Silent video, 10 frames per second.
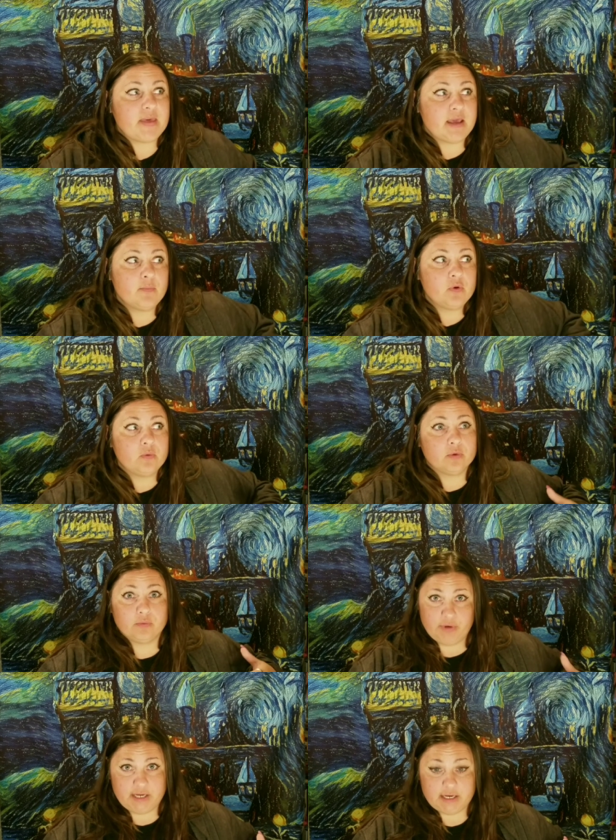people were
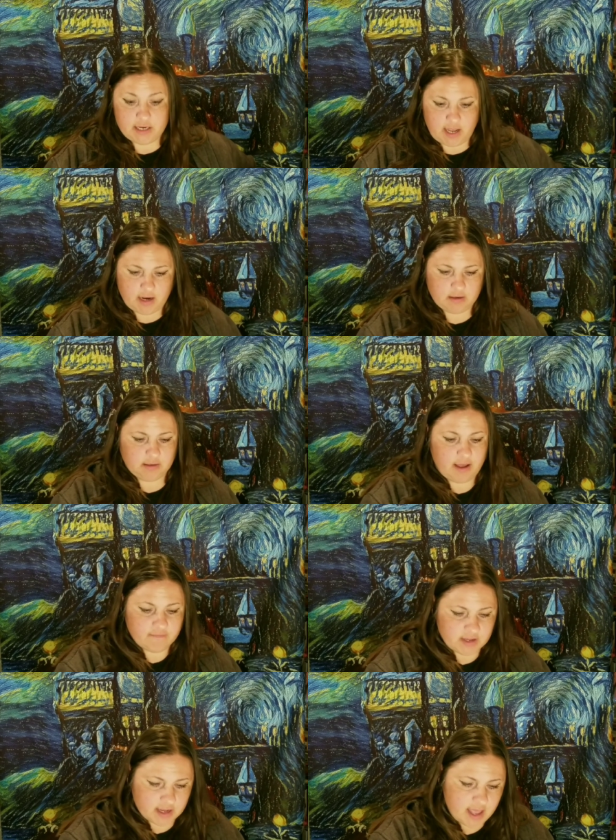reading and
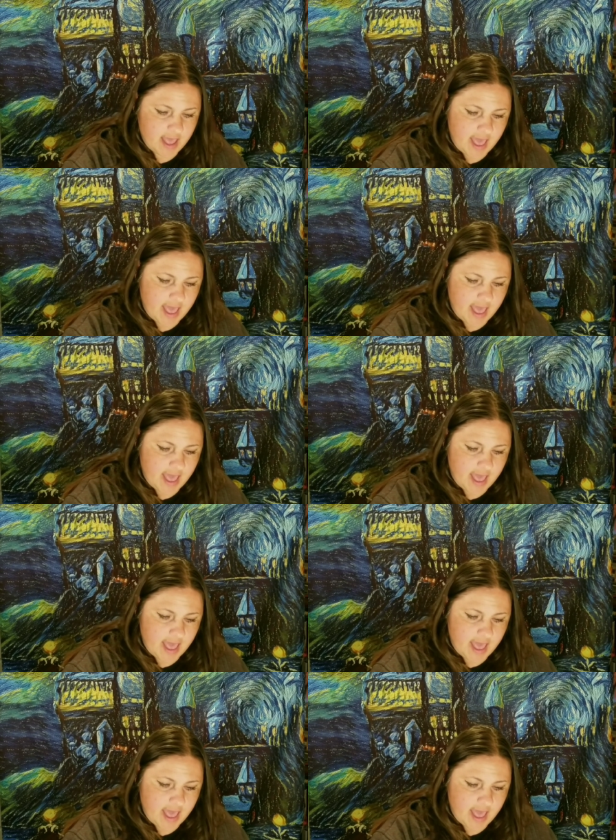loving